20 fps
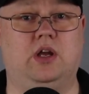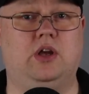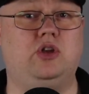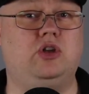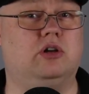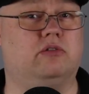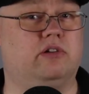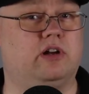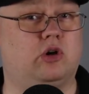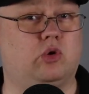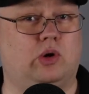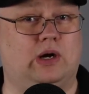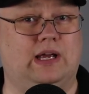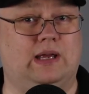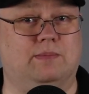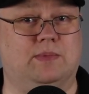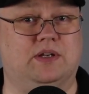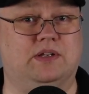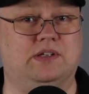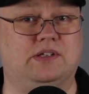your
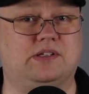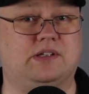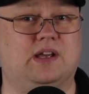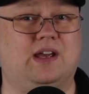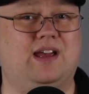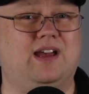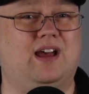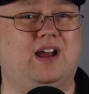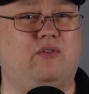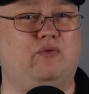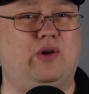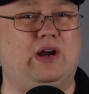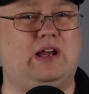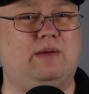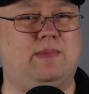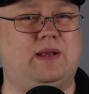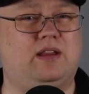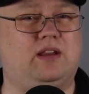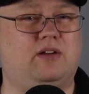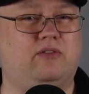requirements, and
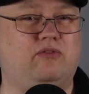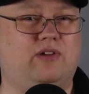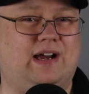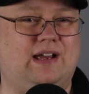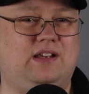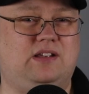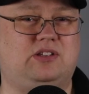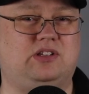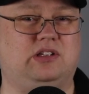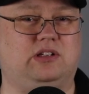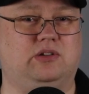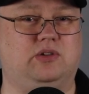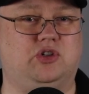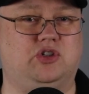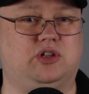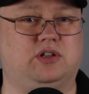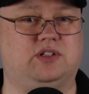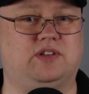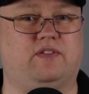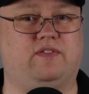recommend the right
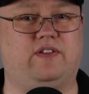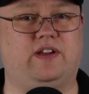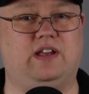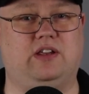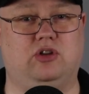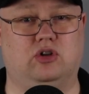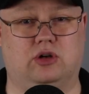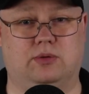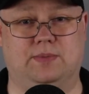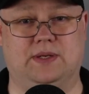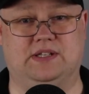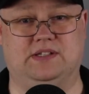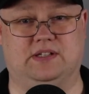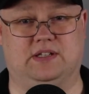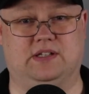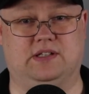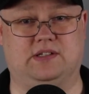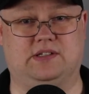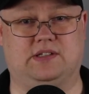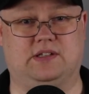solution to fit your
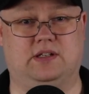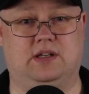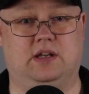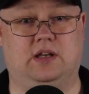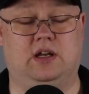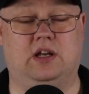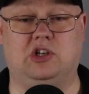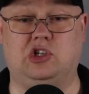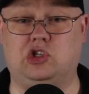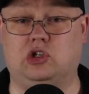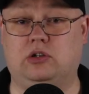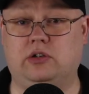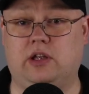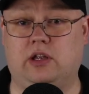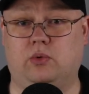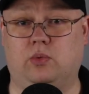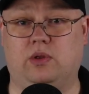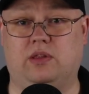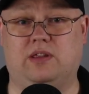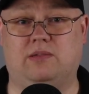business. And
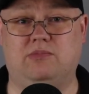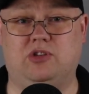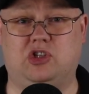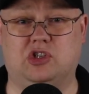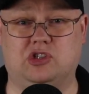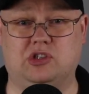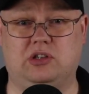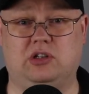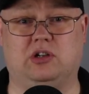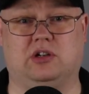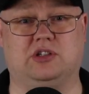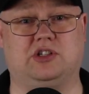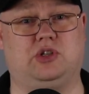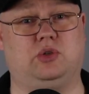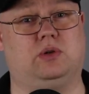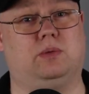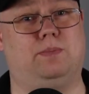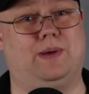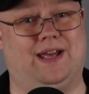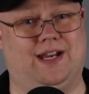talking with them doesn't cost
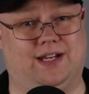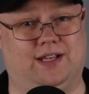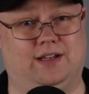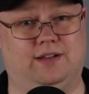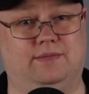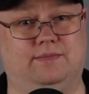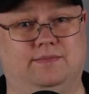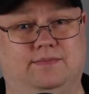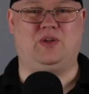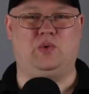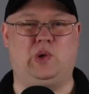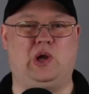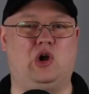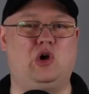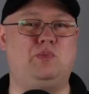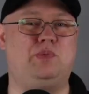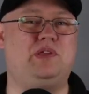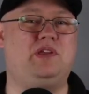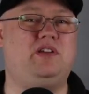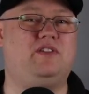you a penny. We
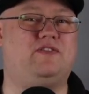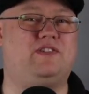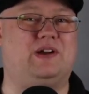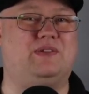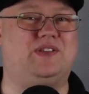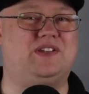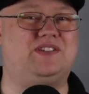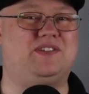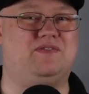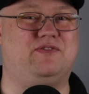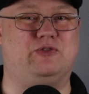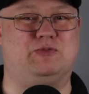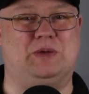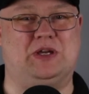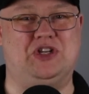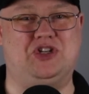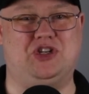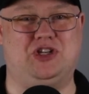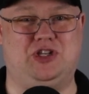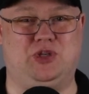hope that you found this
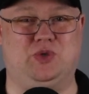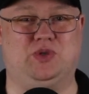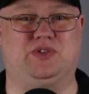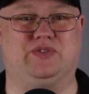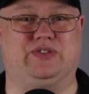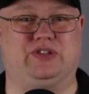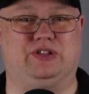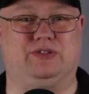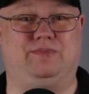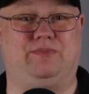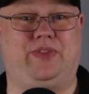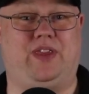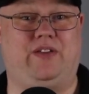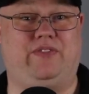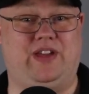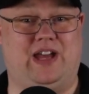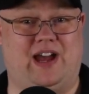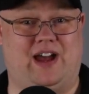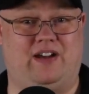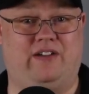information useful. If
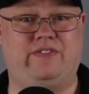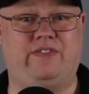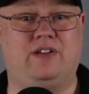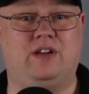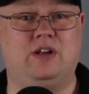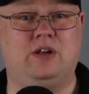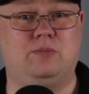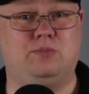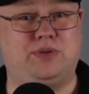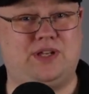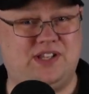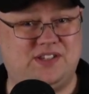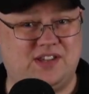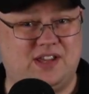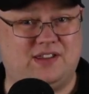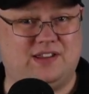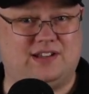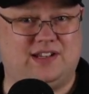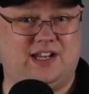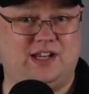you have, please hit
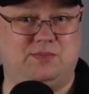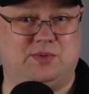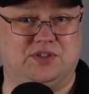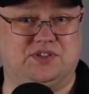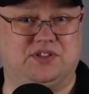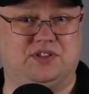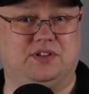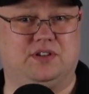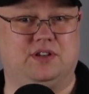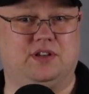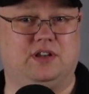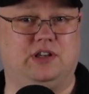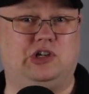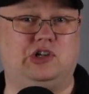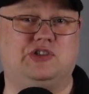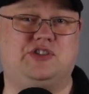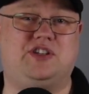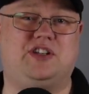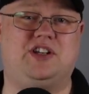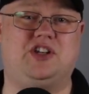the like button and
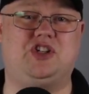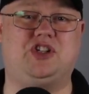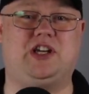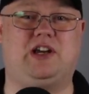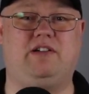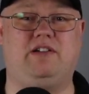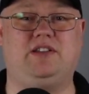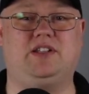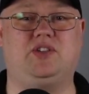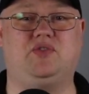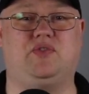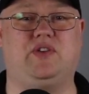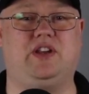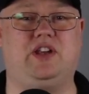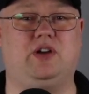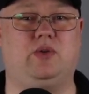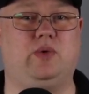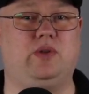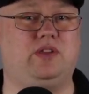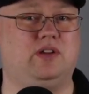consider sharing this
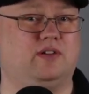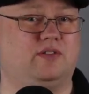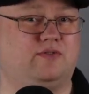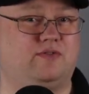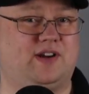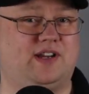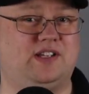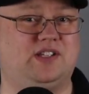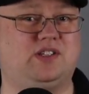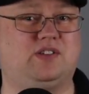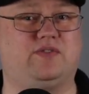video with your friends,